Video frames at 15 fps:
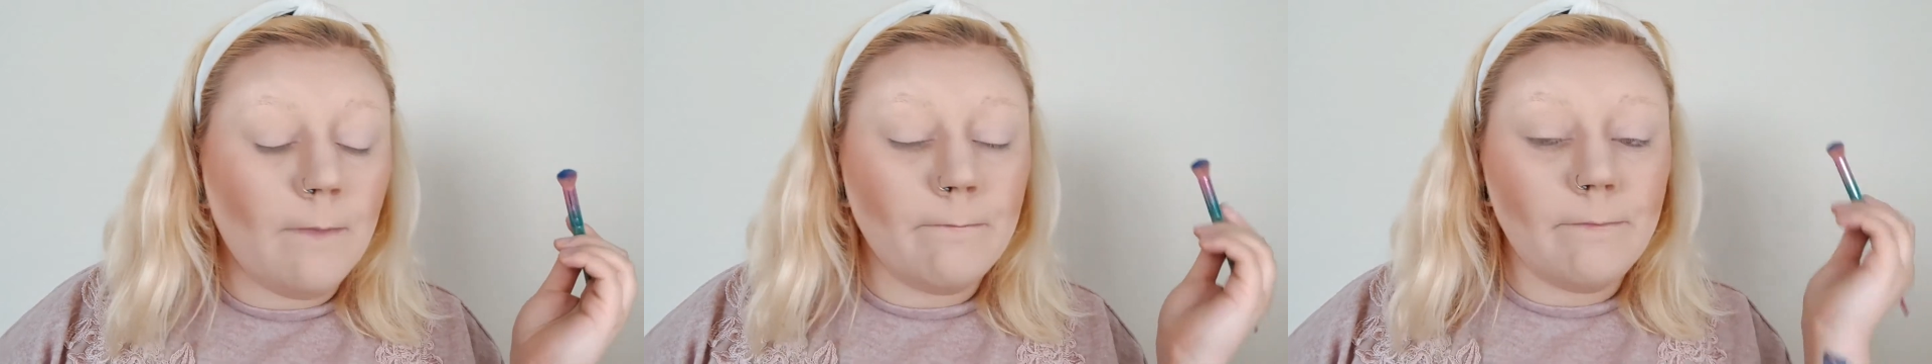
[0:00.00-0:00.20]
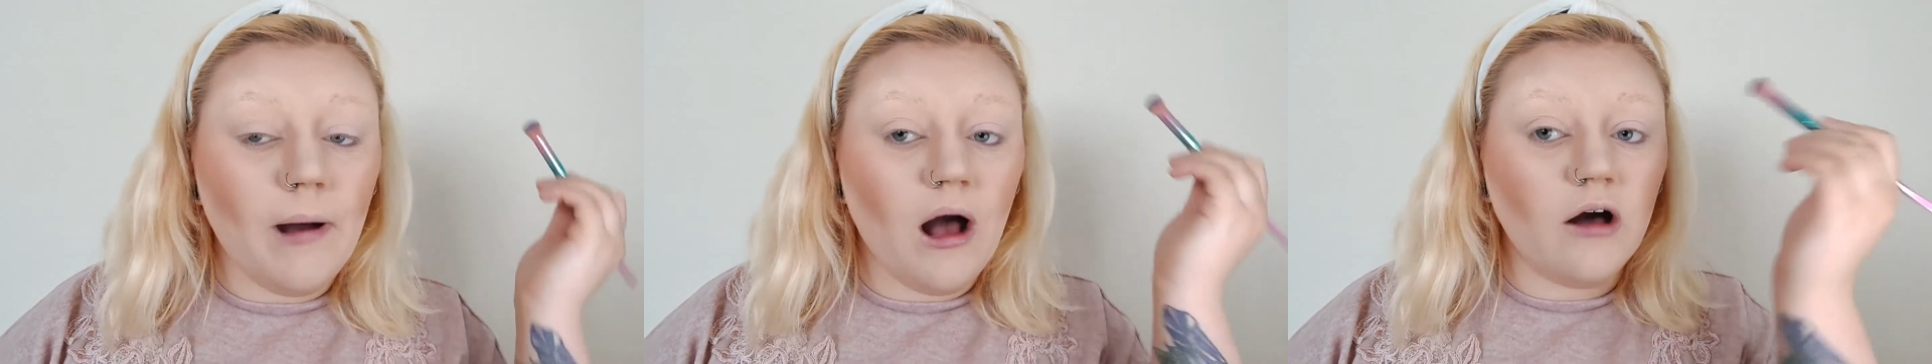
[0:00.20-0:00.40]

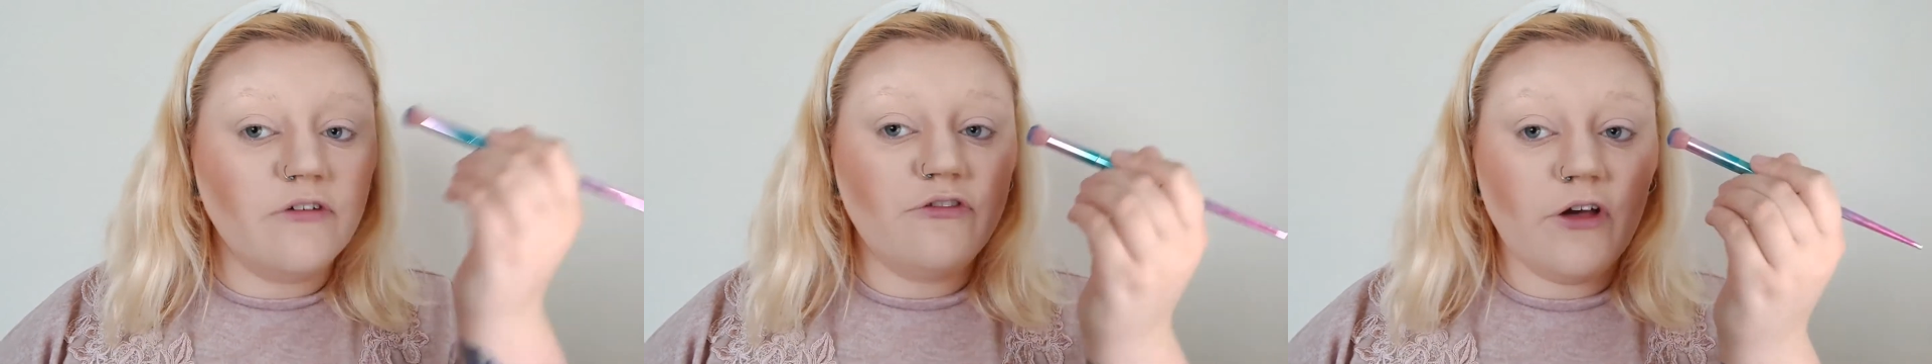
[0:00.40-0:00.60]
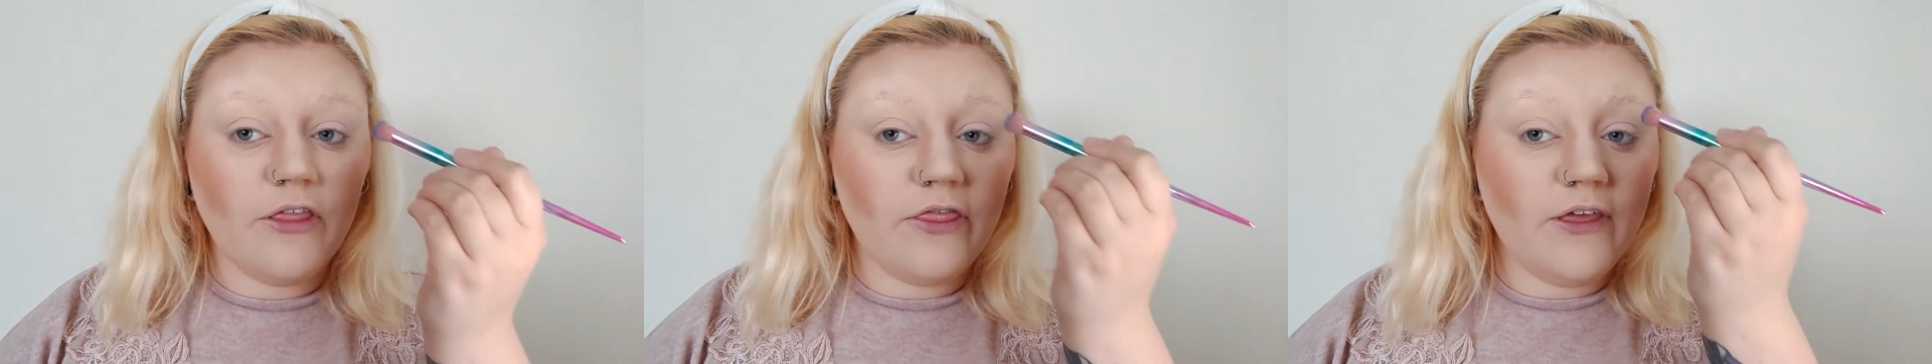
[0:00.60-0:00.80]

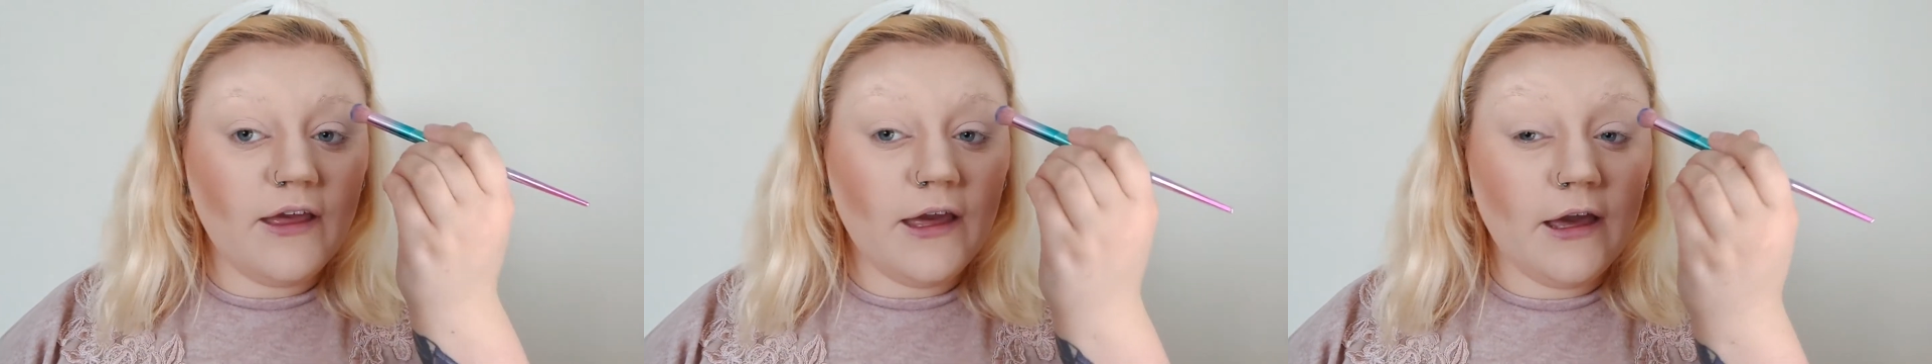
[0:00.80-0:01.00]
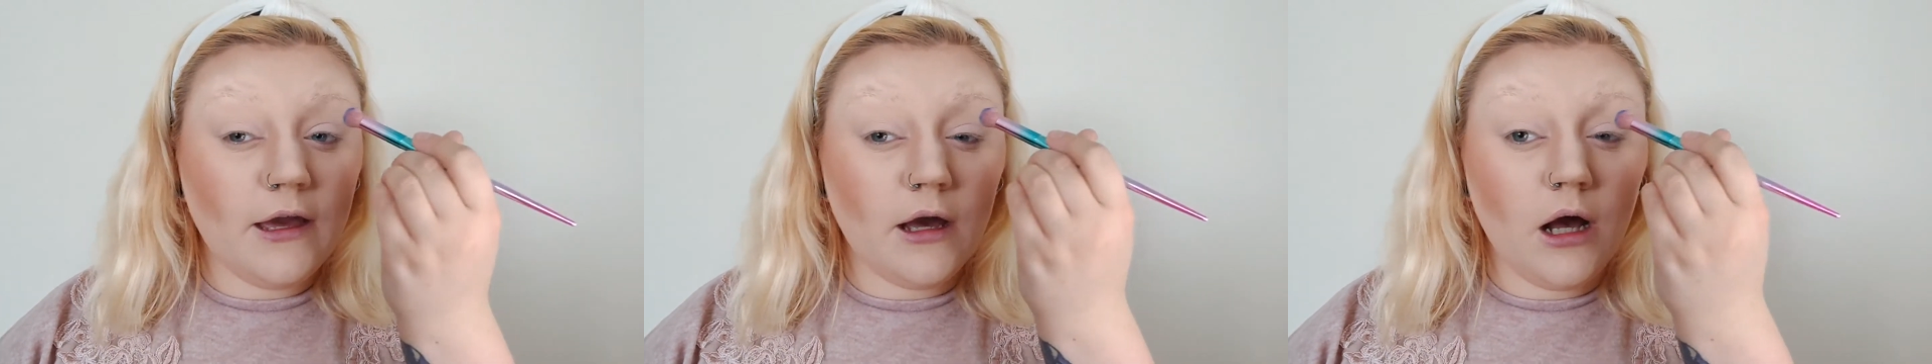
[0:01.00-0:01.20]
above
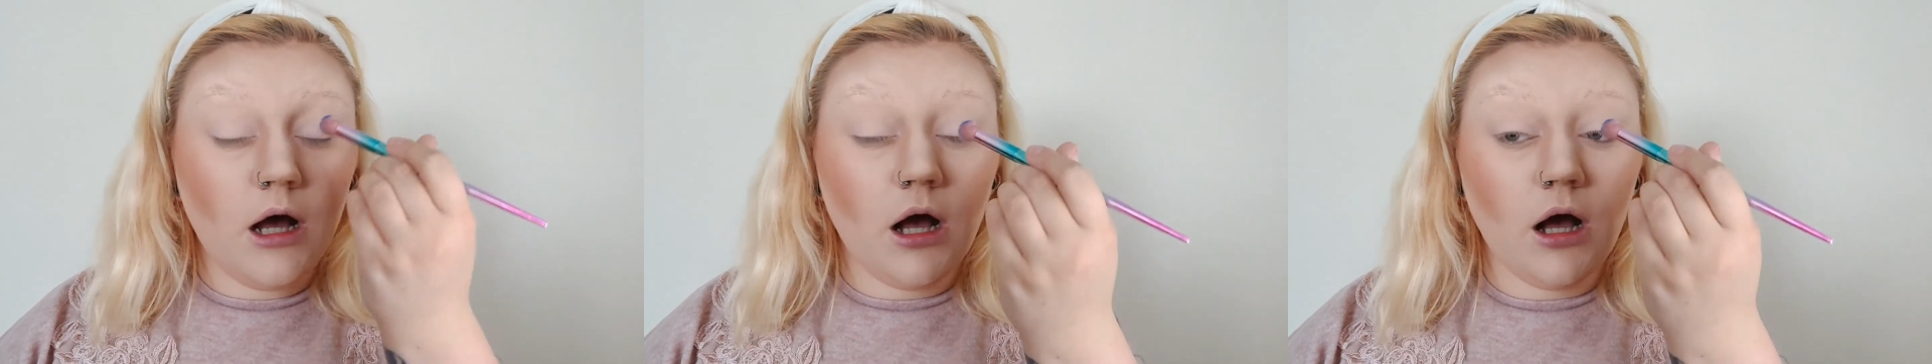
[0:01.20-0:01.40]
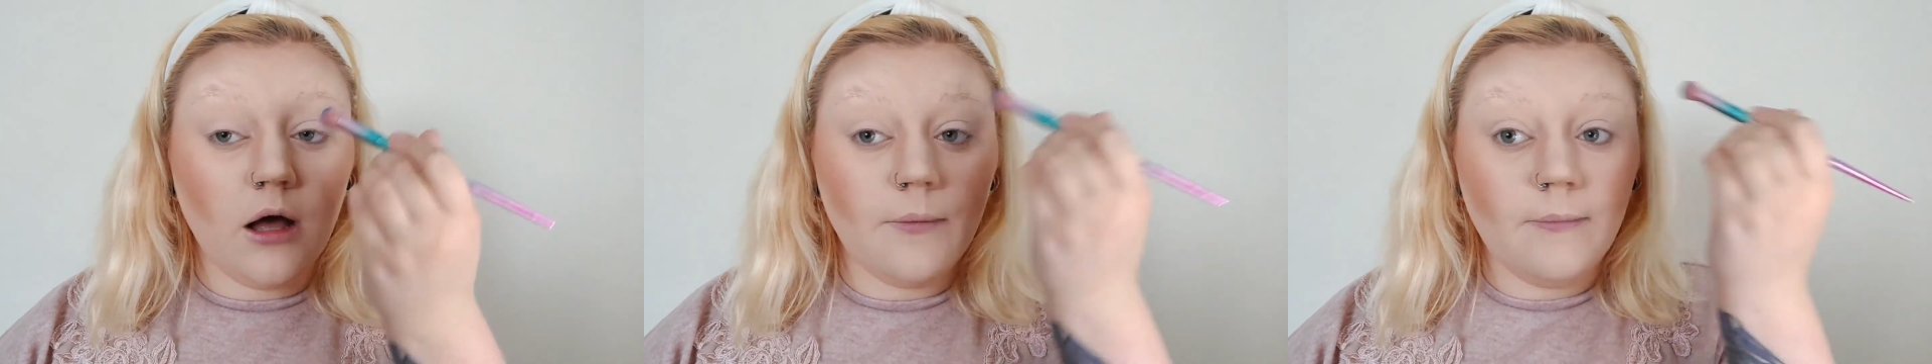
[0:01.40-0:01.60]
the
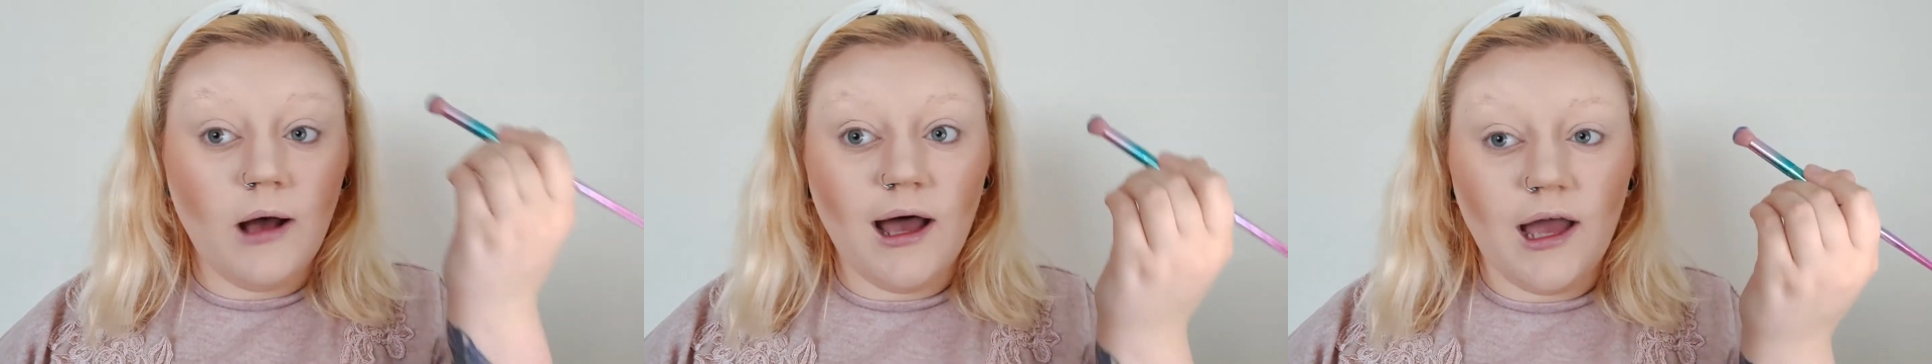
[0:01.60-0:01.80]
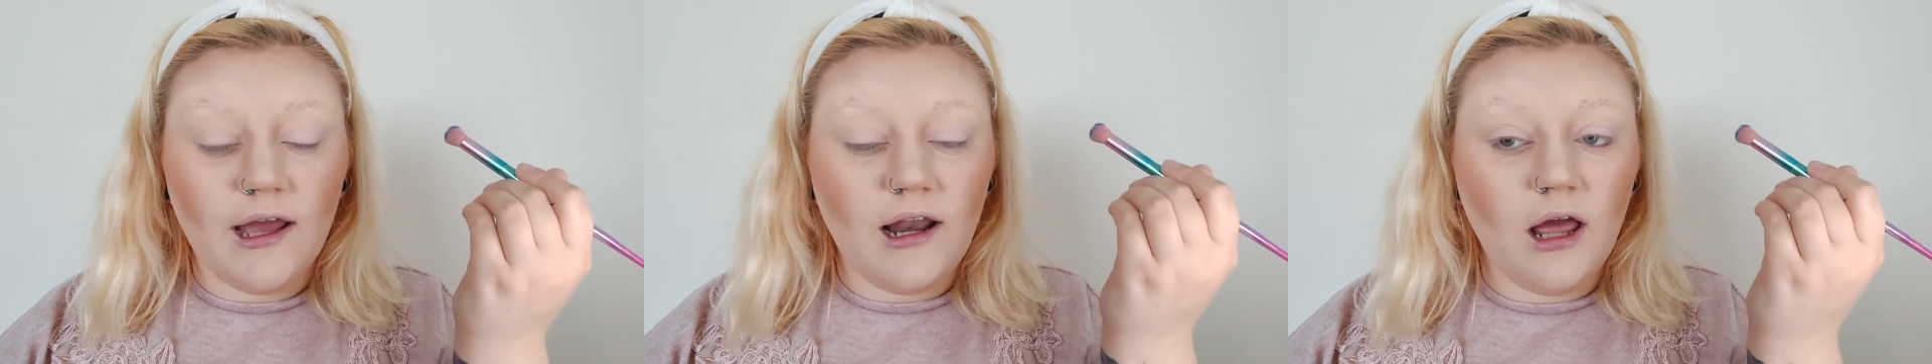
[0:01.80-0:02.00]

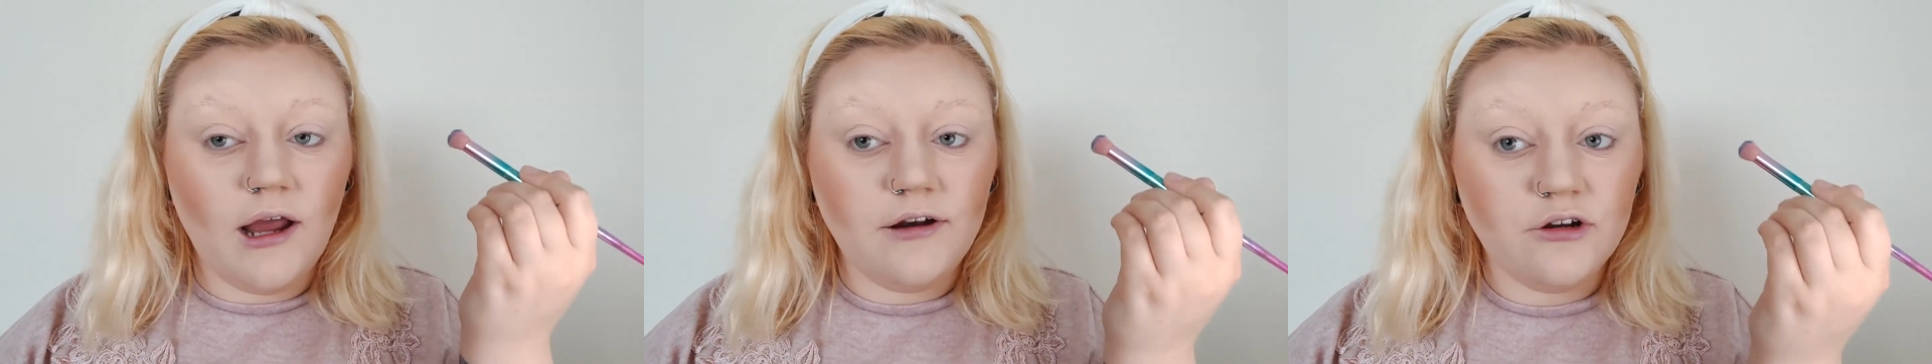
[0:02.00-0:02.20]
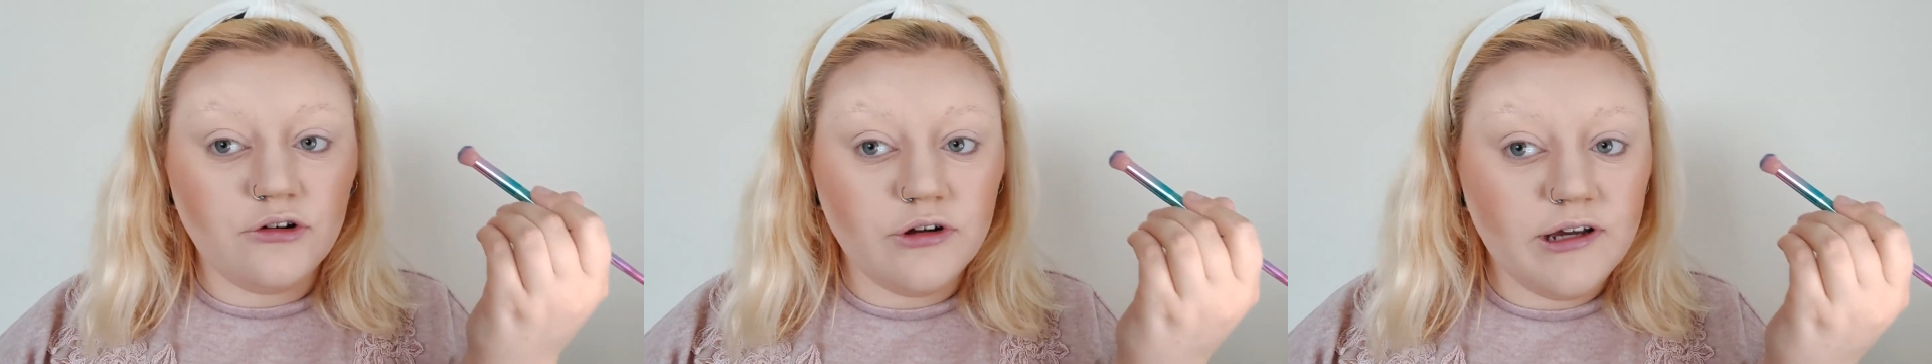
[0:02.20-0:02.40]

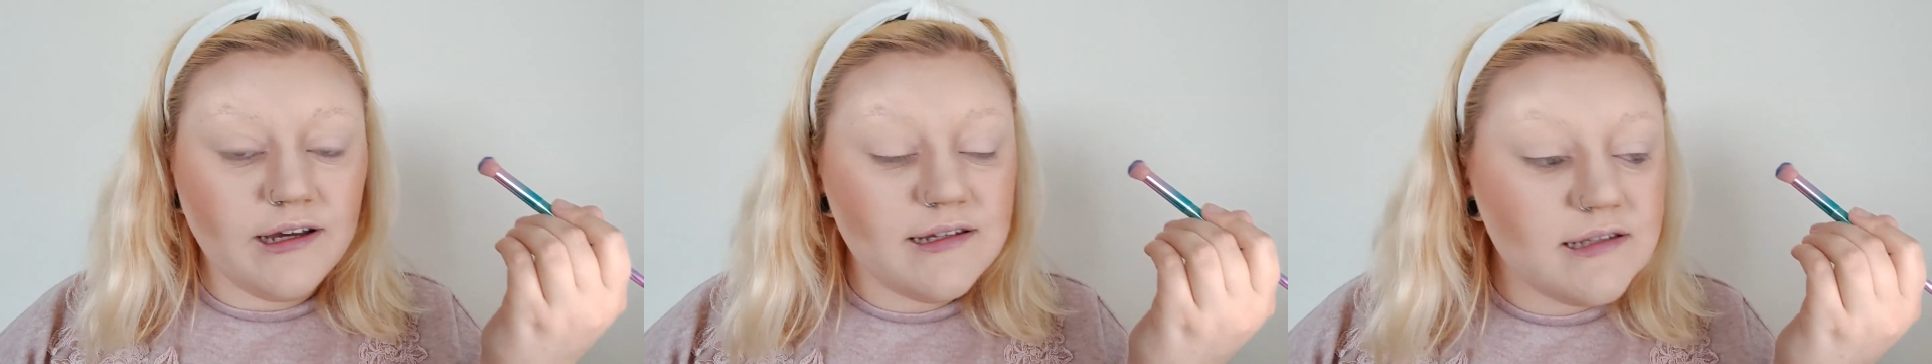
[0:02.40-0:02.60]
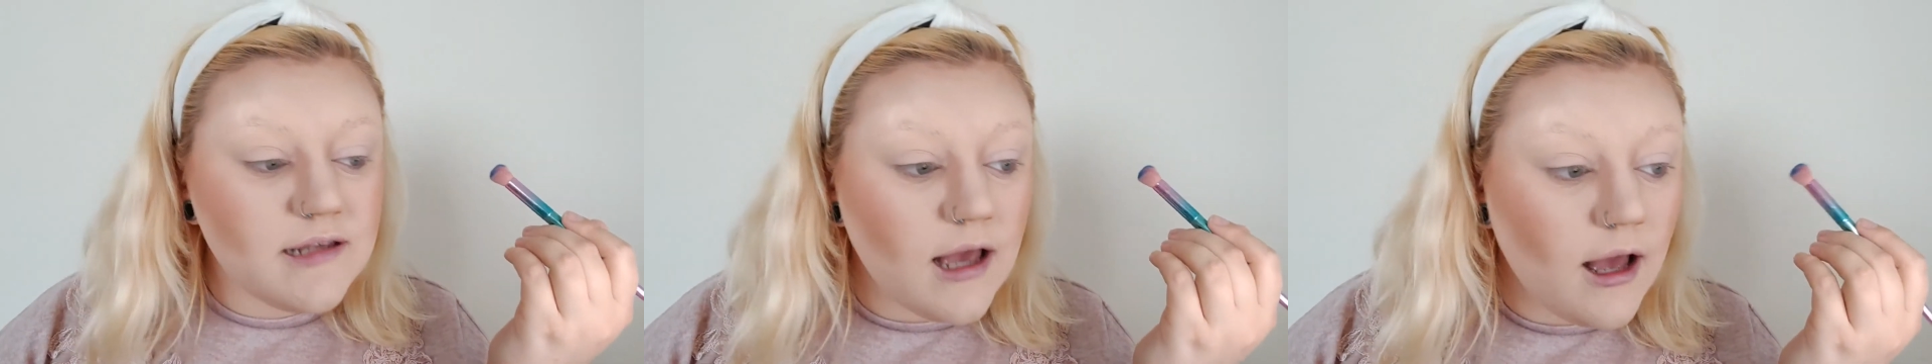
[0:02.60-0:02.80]
eyeline
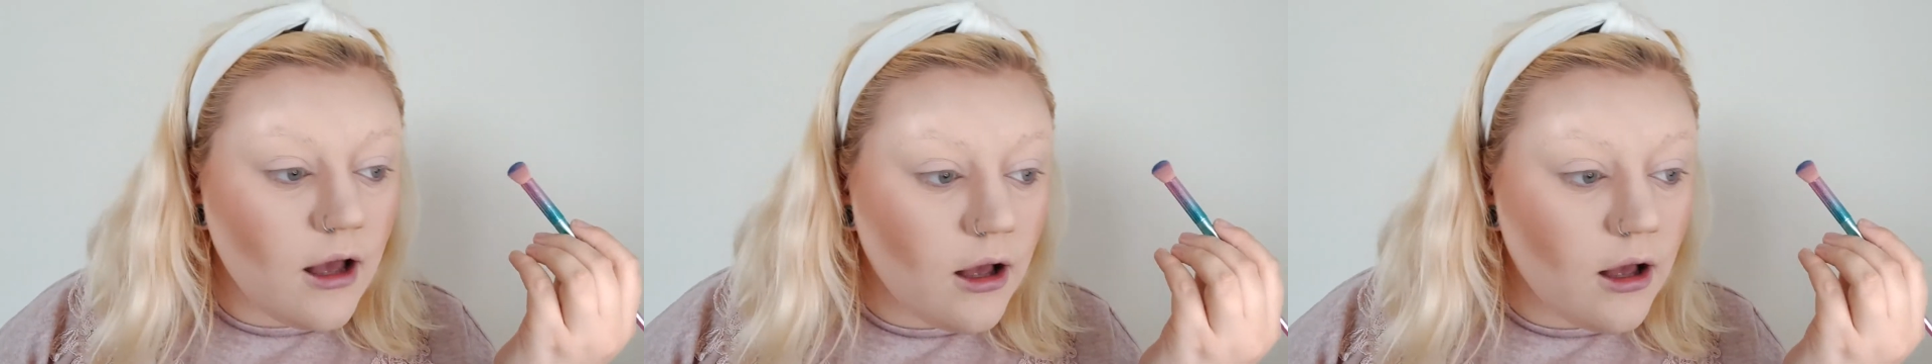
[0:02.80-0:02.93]
crease,